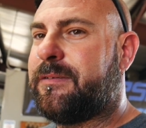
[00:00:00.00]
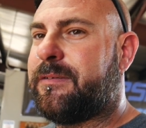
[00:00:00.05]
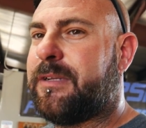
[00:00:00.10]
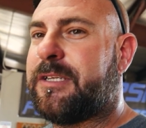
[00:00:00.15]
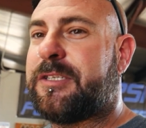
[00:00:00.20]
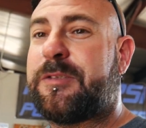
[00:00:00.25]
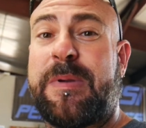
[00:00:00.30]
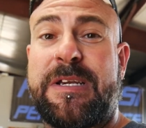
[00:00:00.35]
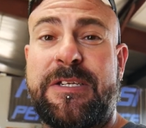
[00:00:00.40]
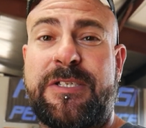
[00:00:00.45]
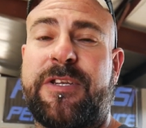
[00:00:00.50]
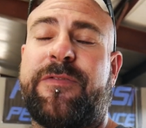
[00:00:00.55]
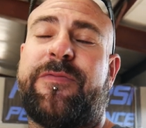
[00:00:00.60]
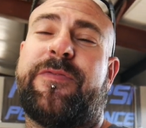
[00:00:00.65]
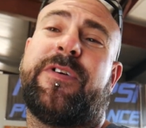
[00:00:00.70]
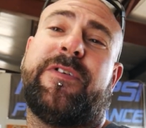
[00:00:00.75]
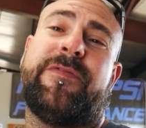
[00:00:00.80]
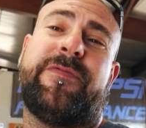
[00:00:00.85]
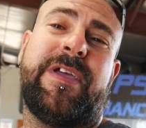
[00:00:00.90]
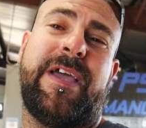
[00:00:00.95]
especially
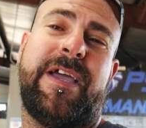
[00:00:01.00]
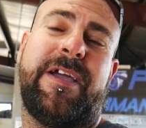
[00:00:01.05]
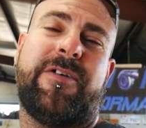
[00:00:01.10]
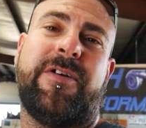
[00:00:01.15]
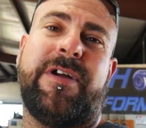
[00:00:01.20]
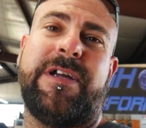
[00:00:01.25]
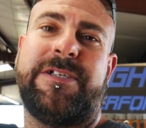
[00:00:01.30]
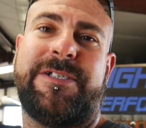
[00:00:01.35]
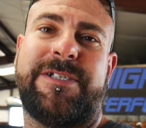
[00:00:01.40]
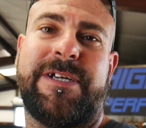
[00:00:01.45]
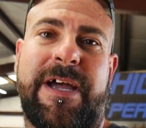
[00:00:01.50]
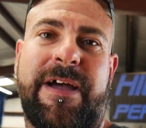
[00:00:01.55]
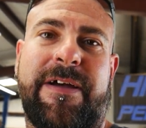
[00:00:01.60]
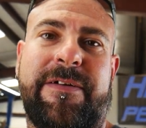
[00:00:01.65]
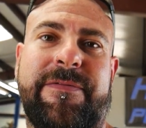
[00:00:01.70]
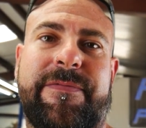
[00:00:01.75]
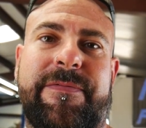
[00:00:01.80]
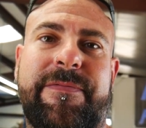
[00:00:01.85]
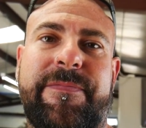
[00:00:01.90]
for a V8 crankshaft,